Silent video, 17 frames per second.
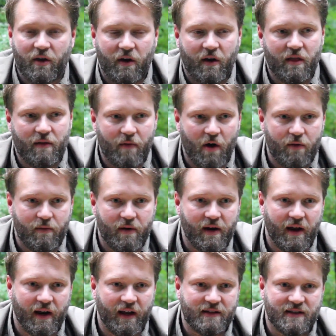on at the
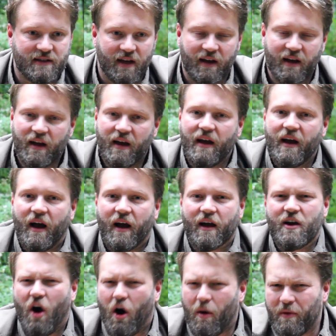moment, and it's a
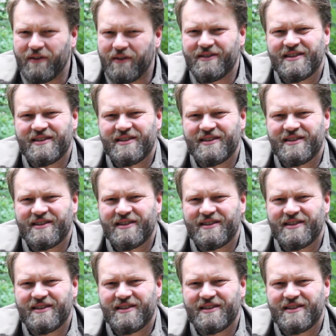common